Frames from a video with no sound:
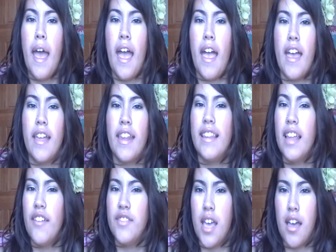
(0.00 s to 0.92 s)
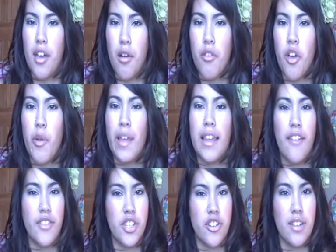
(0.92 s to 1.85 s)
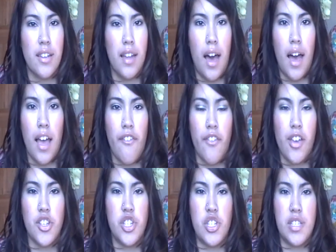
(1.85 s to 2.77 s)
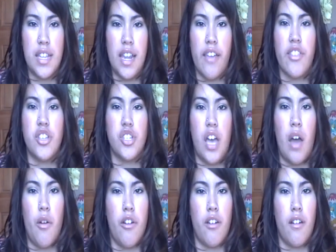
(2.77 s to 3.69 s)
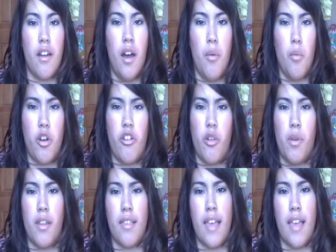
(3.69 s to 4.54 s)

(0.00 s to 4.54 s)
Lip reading: And he left Echo, though. He left her alive because she's sitting in the shower wondering what